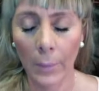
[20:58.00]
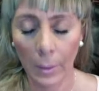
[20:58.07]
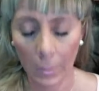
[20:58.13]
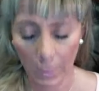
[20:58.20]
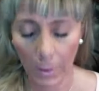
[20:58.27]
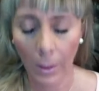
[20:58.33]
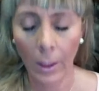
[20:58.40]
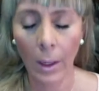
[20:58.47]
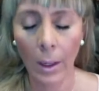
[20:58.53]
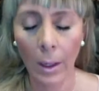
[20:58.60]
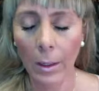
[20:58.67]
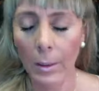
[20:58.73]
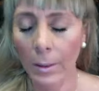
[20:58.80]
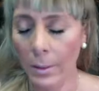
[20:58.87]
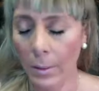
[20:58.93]

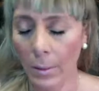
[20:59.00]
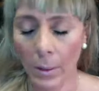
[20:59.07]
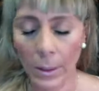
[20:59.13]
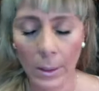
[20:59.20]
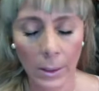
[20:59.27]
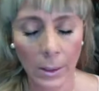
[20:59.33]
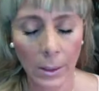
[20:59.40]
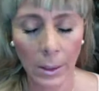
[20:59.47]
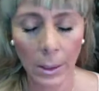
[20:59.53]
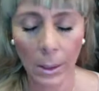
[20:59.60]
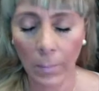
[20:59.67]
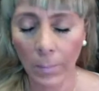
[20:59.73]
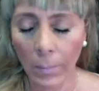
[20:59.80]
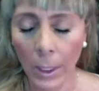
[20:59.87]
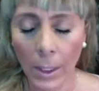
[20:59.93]
Okay, so let's
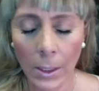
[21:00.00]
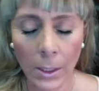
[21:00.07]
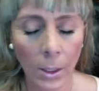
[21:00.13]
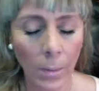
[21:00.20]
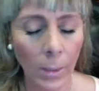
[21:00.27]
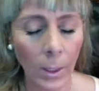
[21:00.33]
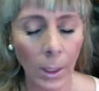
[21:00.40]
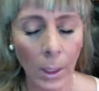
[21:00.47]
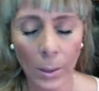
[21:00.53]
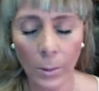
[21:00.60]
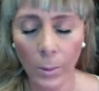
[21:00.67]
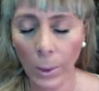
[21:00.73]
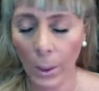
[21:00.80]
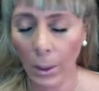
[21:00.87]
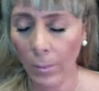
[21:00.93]
see. Something else
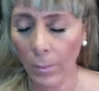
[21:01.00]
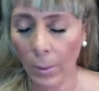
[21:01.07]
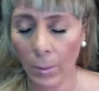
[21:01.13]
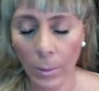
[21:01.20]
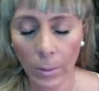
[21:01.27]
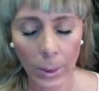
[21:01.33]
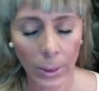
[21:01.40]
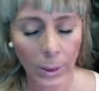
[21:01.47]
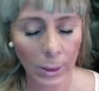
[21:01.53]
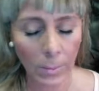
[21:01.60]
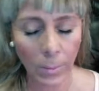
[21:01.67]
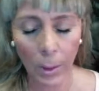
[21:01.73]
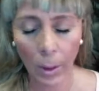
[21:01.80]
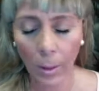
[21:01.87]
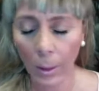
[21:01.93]
we can remove that is
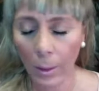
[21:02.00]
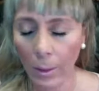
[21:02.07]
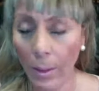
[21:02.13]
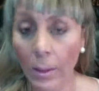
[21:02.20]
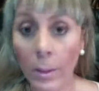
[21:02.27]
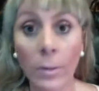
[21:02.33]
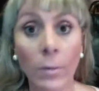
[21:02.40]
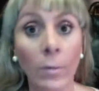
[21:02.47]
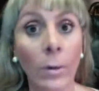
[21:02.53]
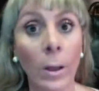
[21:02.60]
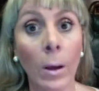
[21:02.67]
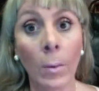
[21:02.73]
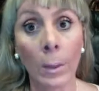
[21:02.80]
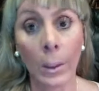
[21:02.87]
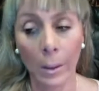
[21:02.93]
blocking the energy
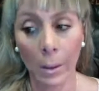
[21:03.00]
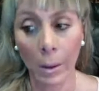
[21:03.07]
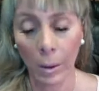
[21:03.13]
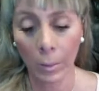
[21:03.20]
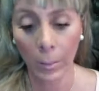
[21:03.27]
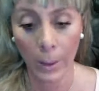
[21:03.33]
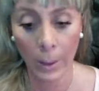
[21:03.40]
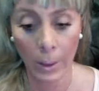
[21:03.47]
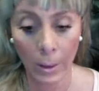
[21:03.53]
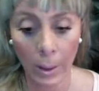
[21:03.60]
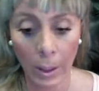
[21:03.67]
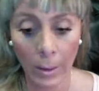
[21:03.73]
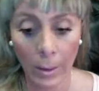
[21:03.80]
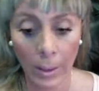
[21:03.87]
flow in long meridian.